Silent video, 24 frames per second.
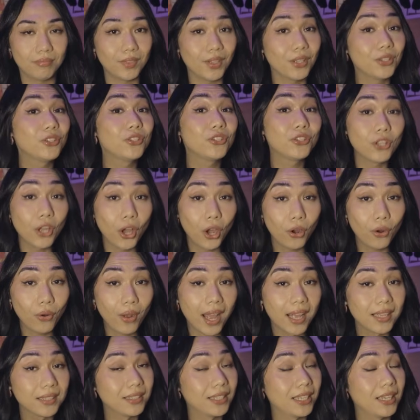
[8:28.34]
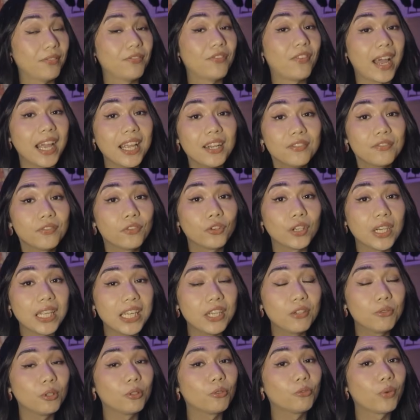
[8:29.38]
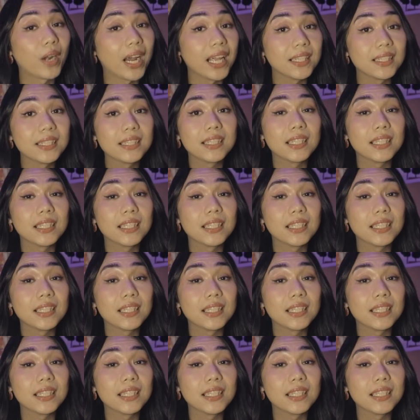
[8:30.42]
So as the fight for equal rights